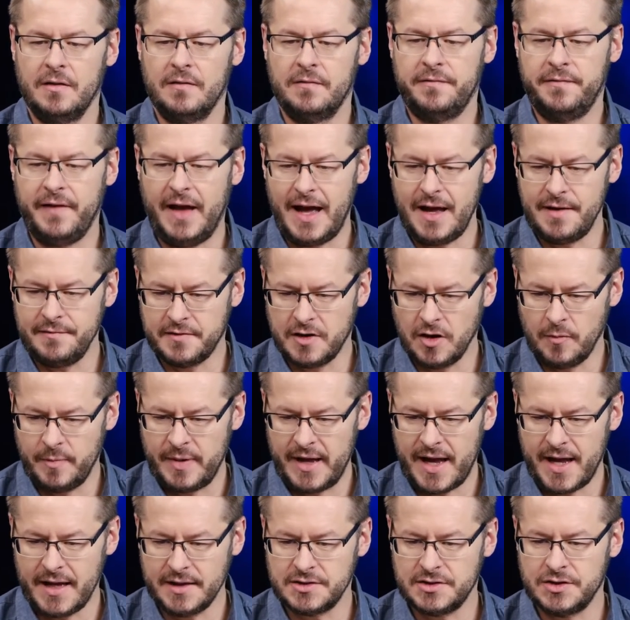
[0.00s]
5 go
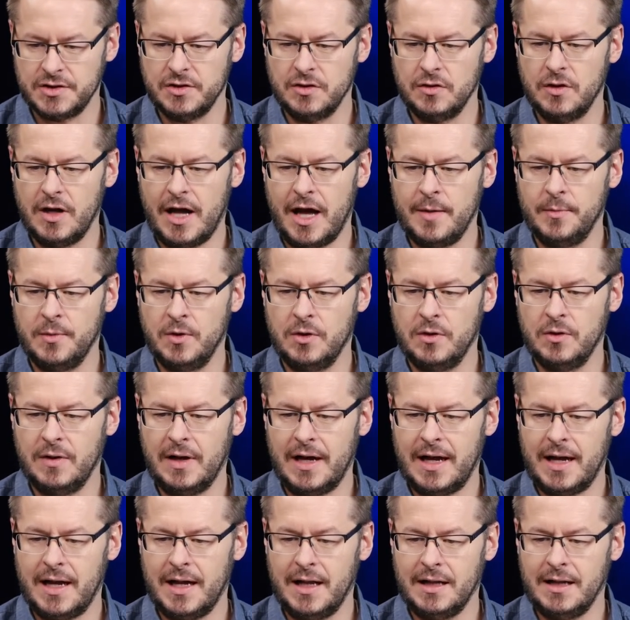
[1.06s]
back to
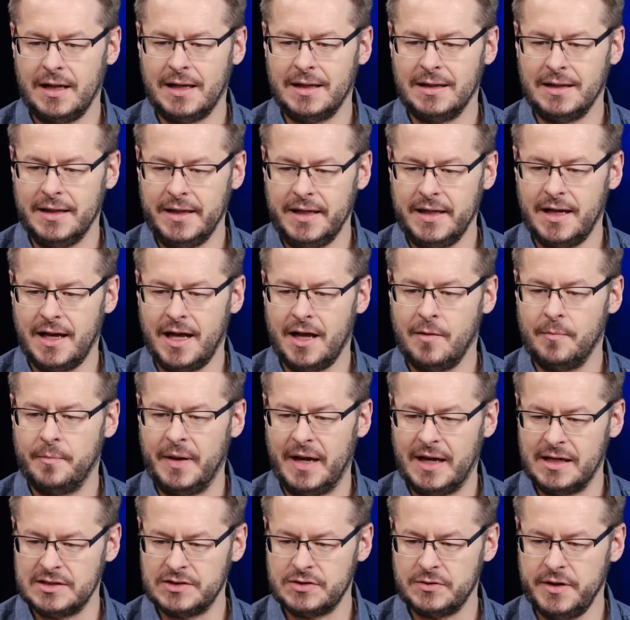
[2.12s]
Abu al-Aliyah
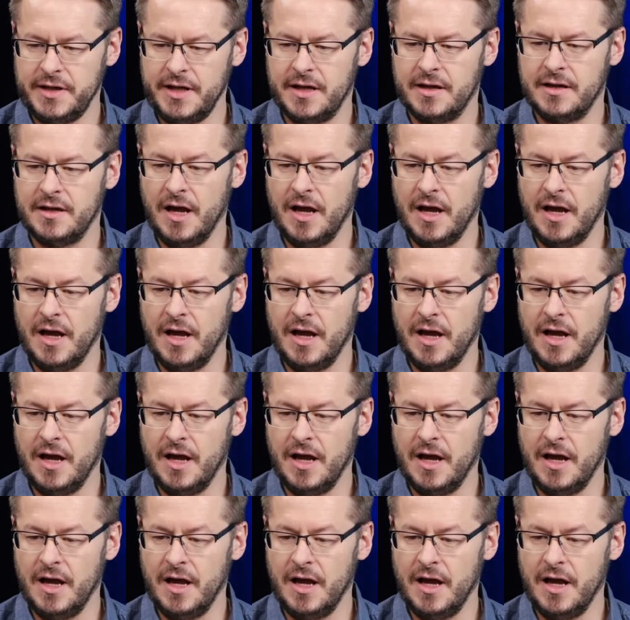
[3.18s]
al-Basri,